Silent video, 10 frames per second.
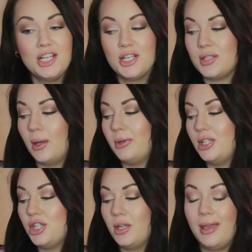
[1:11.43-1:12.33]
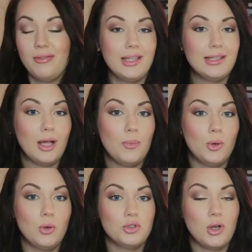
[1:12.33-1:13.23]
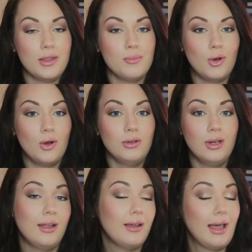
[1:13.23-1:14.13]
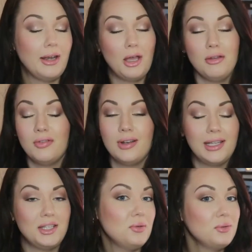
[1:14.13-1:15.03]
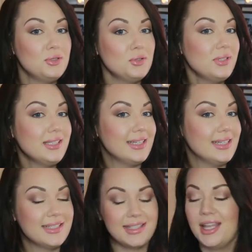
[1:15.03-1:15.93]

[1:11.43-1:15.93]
So I'm going to show you everything that I bought, try them on, and hopefully you will enjoy this.